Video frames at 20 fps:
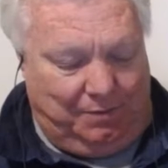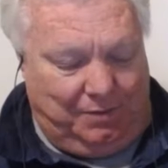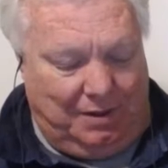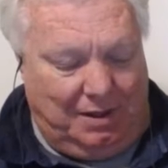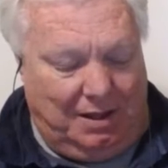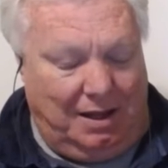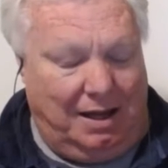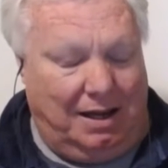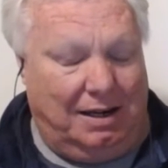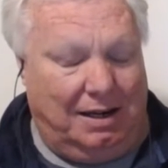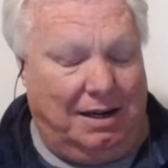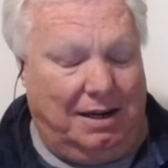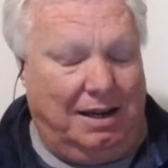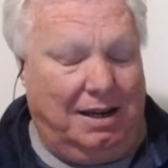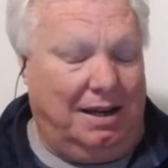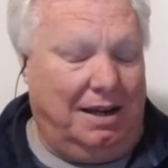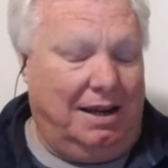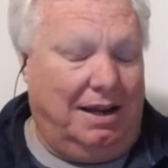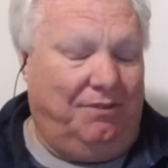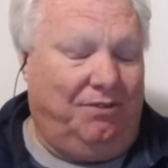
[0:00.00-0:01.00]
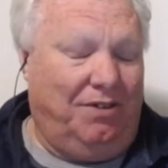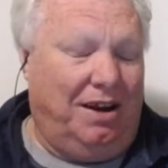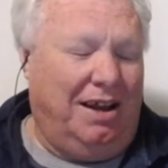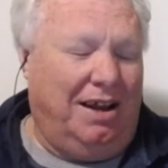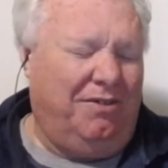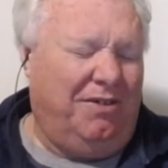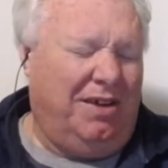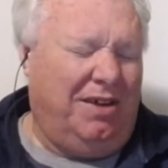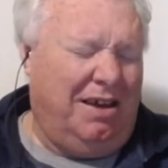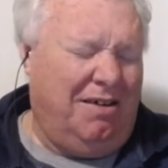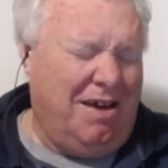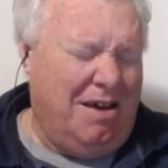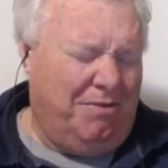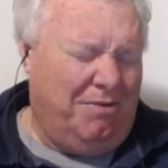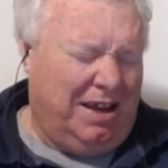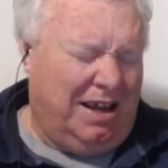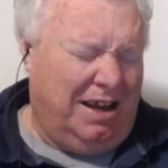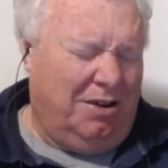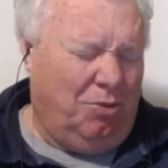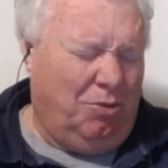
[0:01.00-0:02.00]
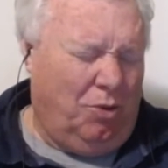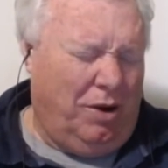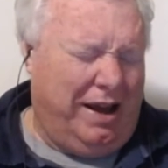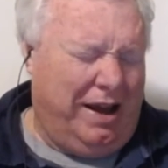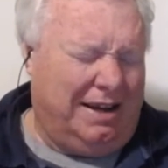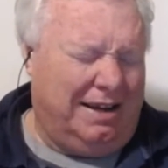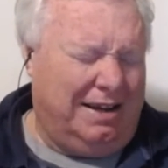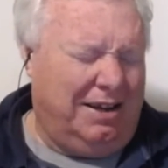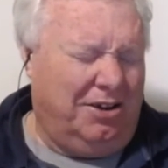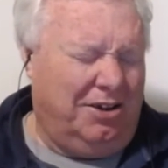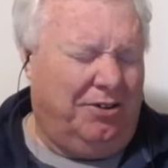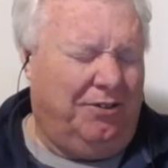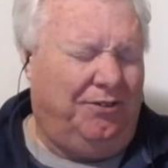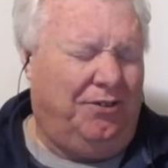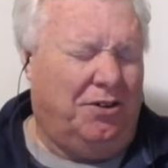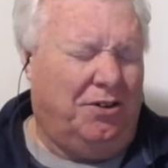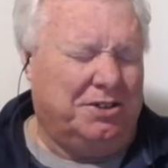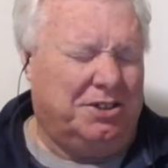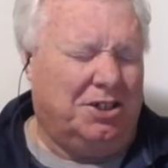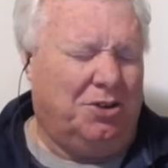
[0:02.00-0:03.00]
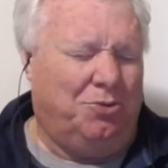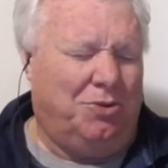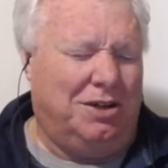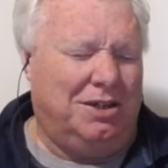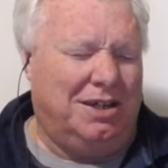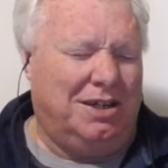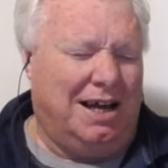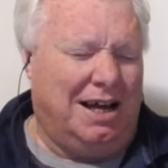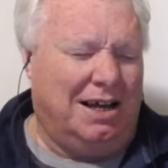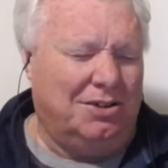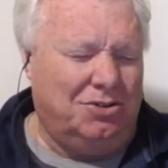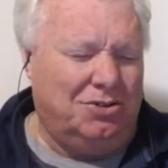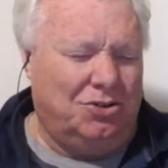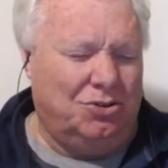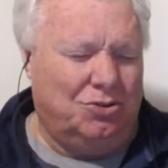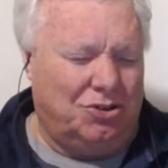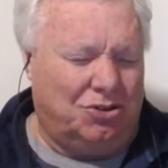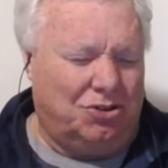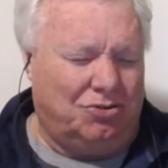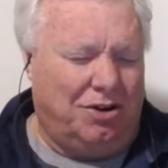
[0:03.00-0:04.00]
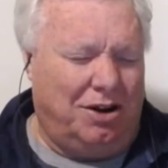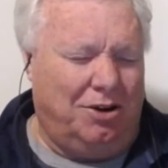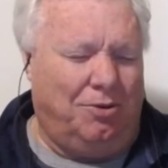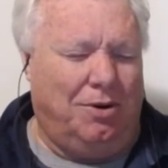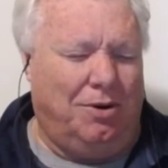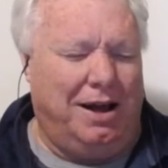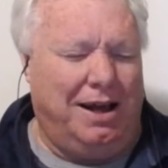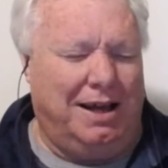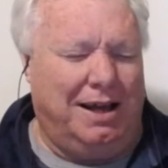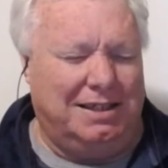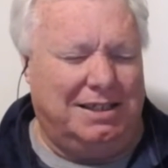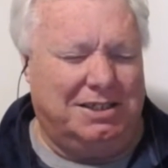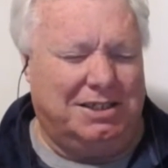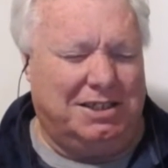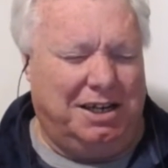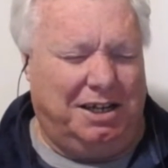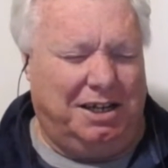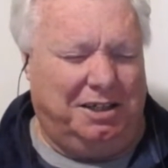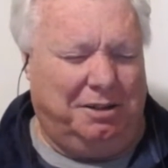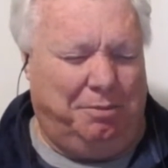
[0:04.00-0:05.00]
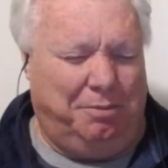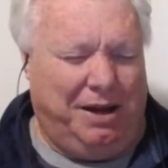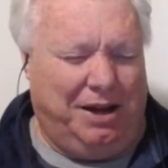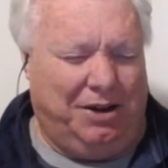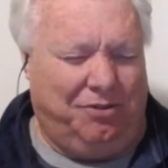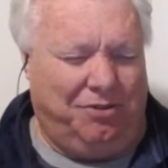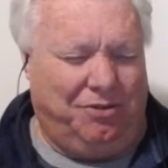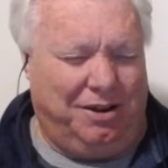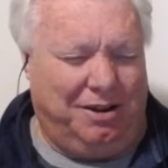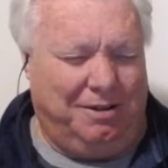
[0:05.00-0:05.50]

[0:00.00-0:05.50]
And if you ever get it wet, you've got to find someone to undo it straight away and disconnect the battery.